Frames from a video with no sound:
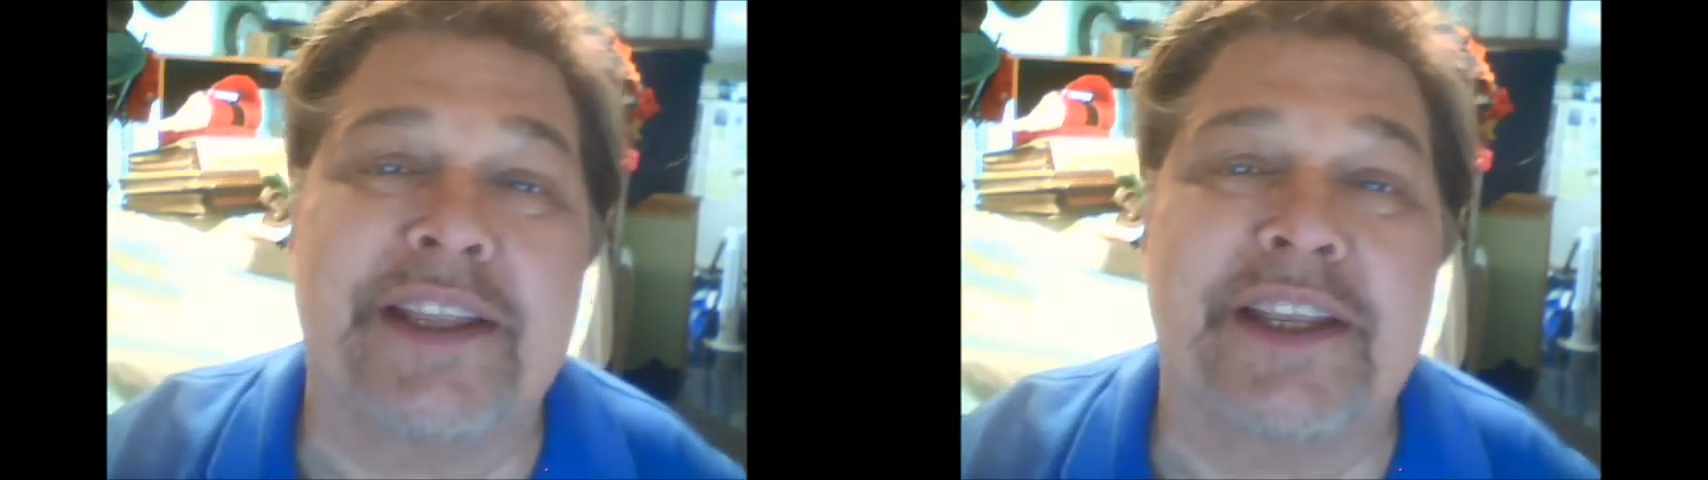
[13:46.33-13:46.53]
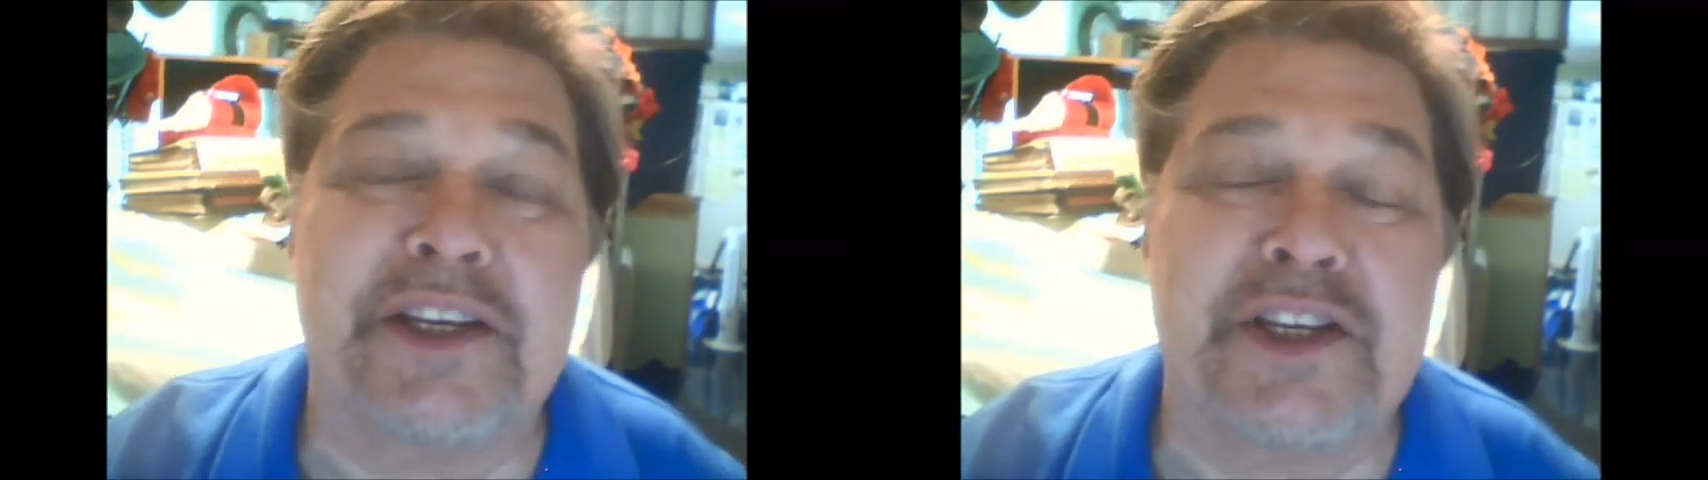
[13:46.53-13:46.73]

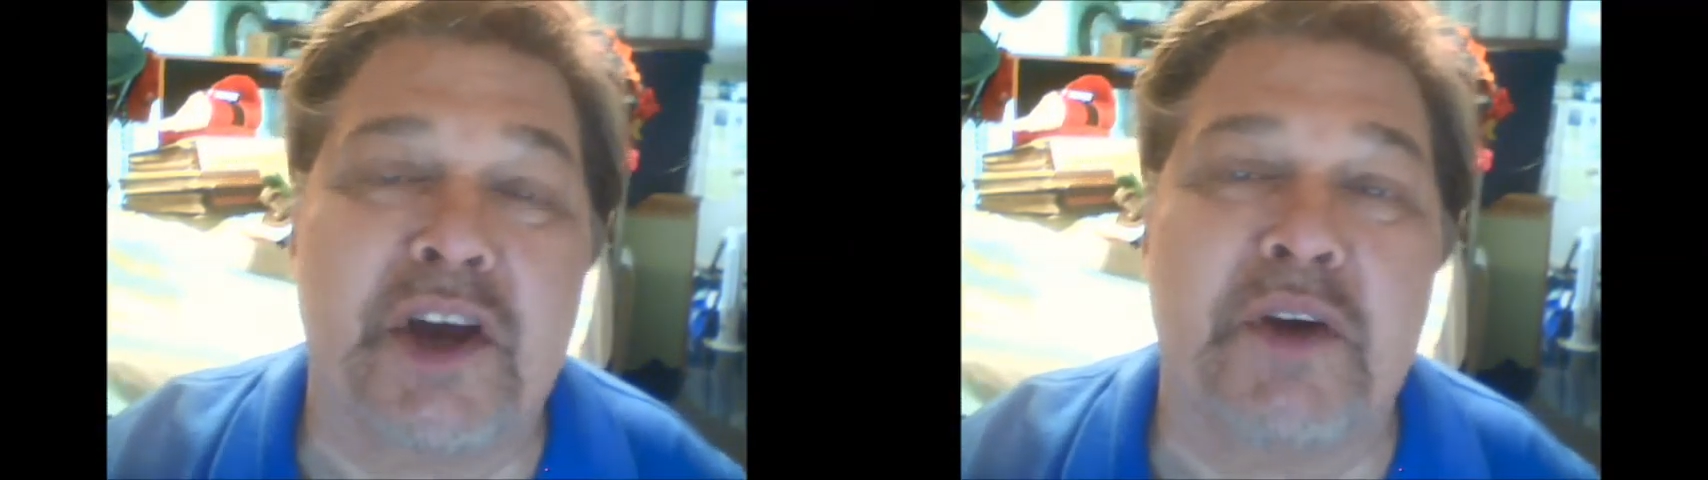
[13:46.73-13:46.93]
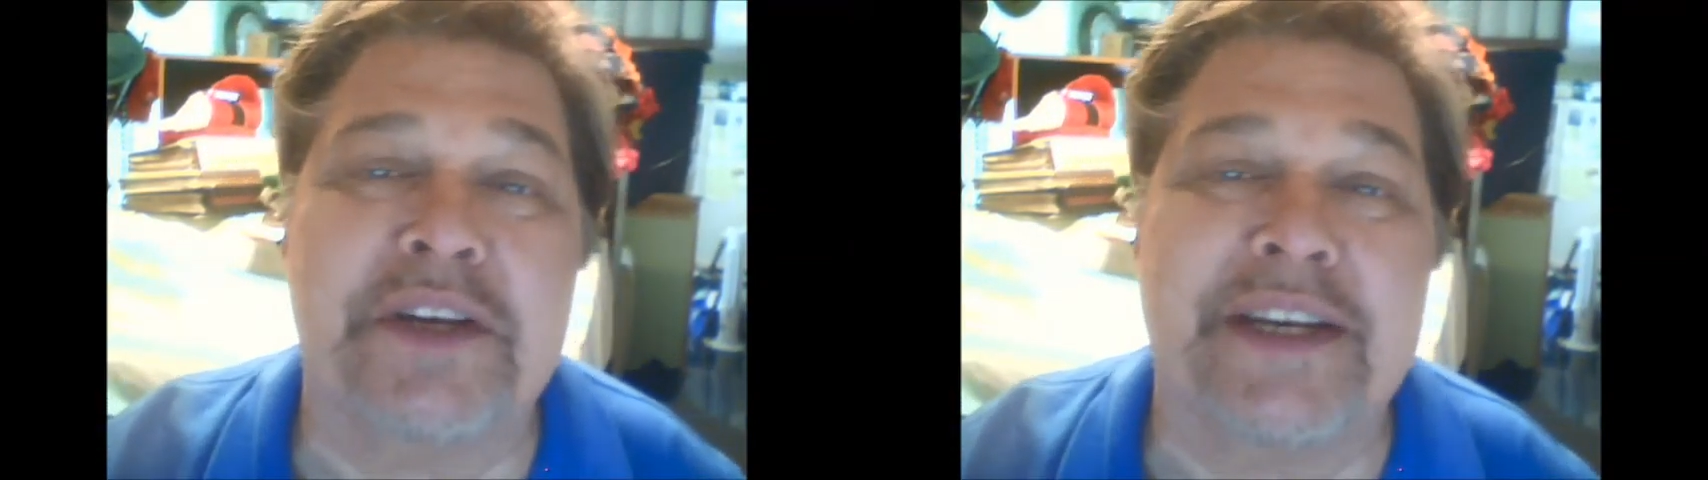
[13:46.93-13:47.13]
the
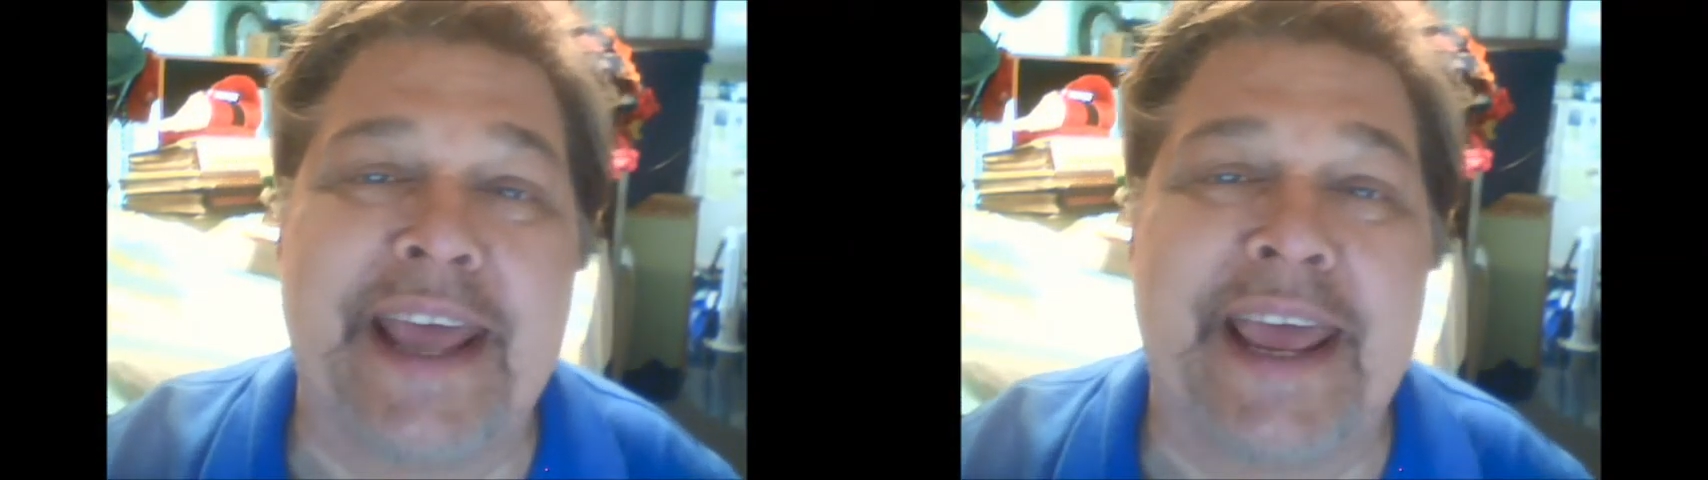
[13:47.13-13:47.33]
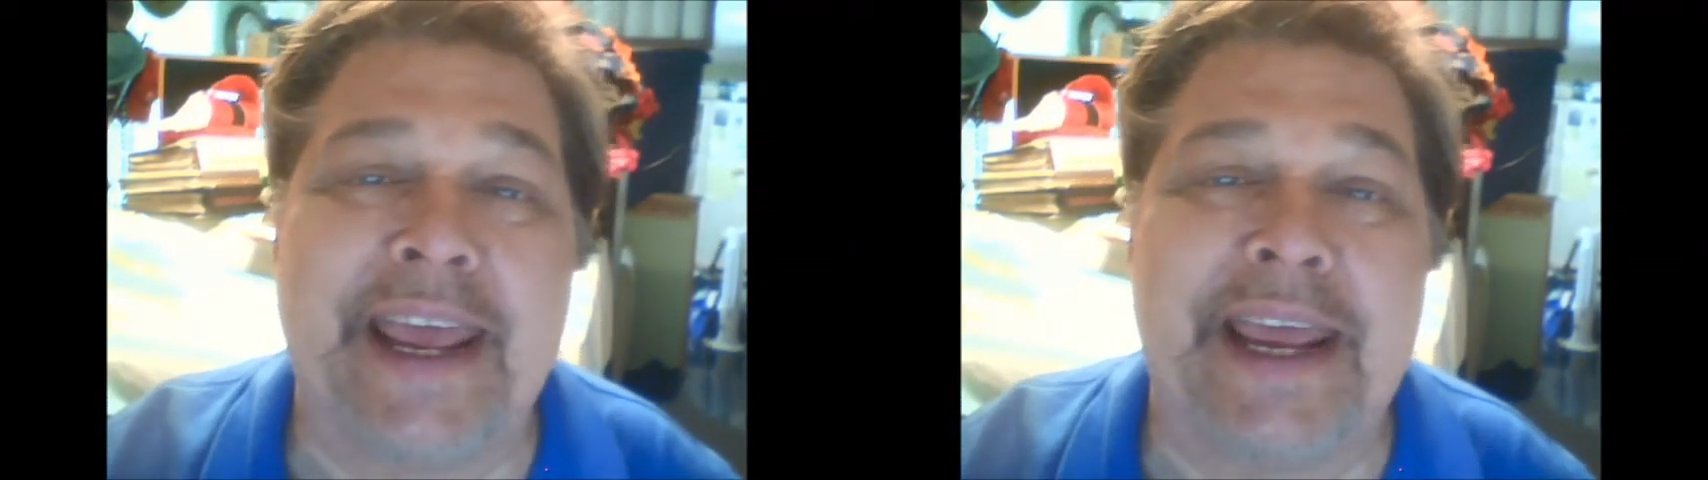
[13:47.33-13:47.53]
show
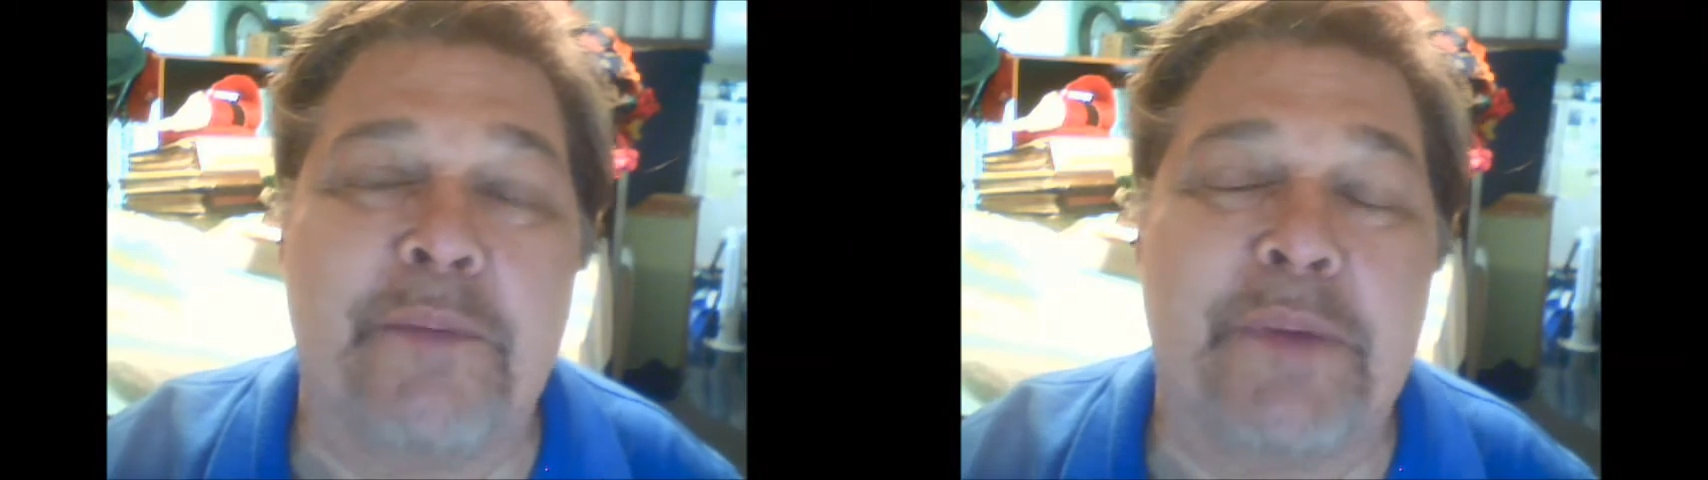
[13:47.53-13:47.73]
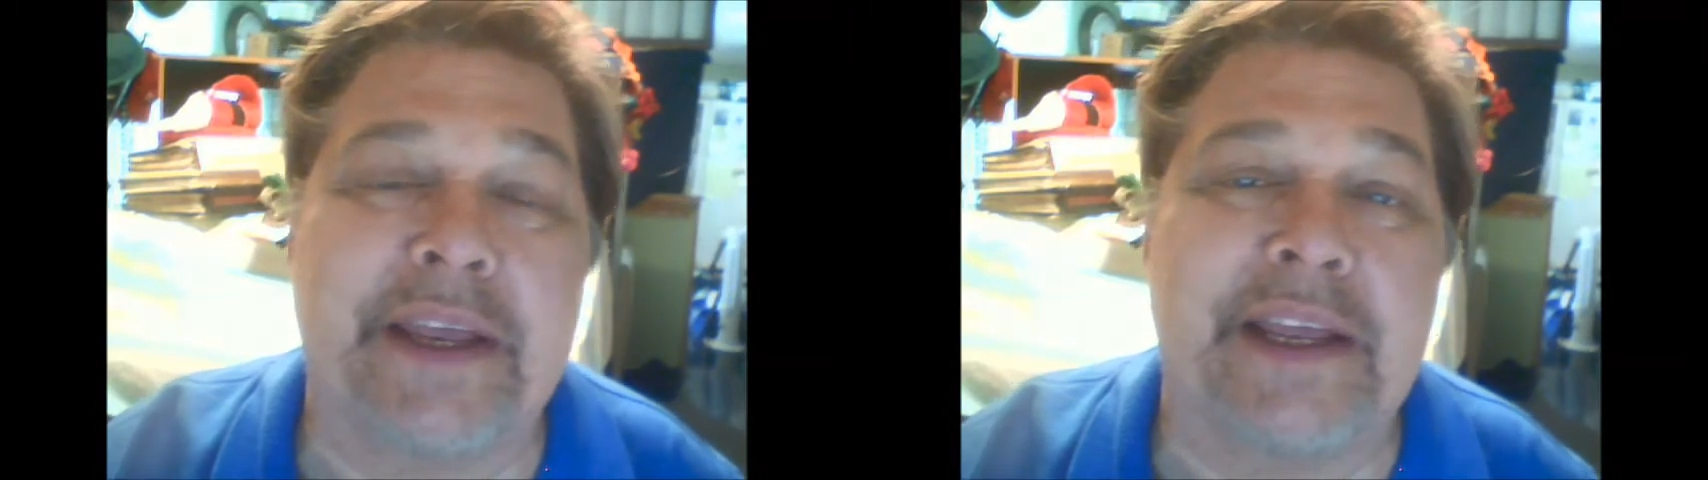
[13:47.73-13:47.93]
today and
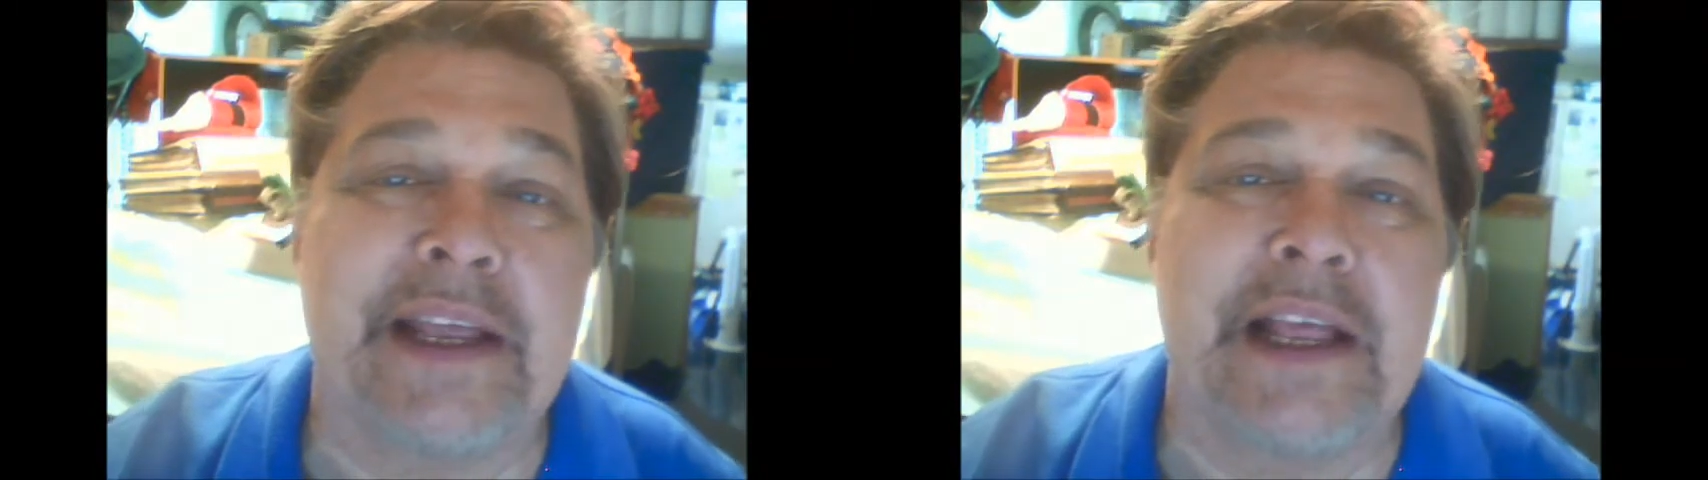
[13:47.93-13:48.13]
we